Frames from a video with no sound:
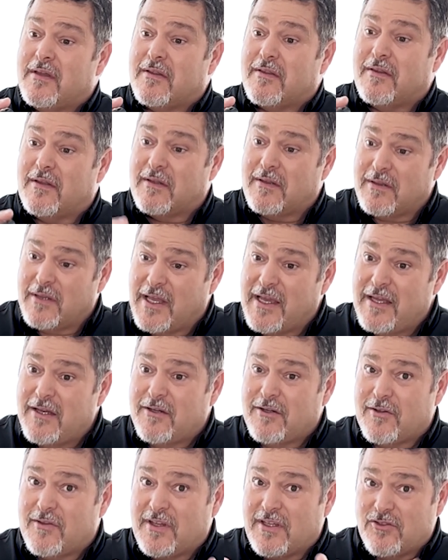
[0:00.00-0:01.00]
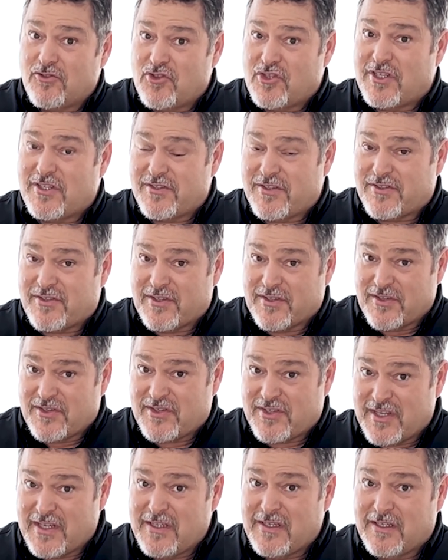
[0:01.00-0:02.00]
the letter that Jesus is
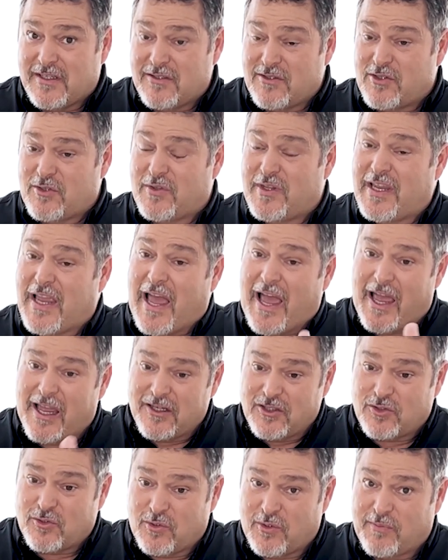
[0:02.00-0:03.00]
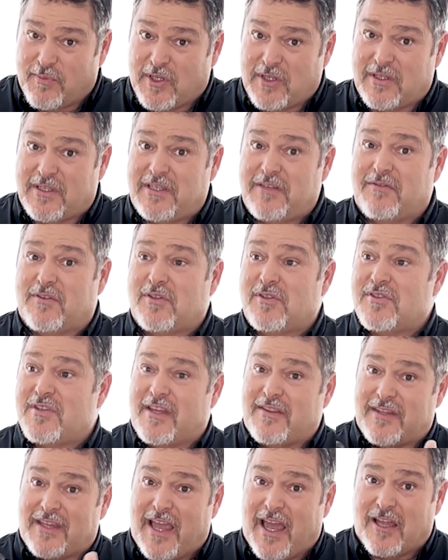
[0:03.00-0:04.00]
sending to the actual believers
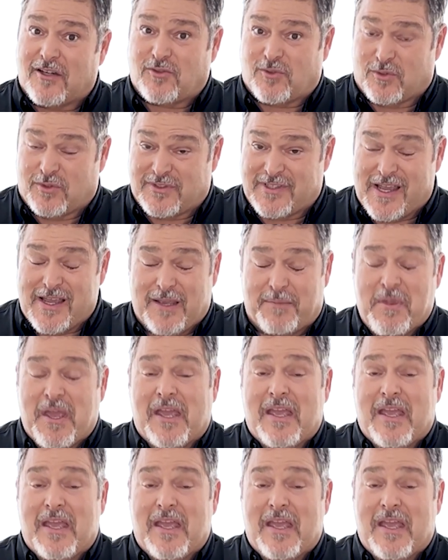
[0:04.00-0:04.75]
at the actual time.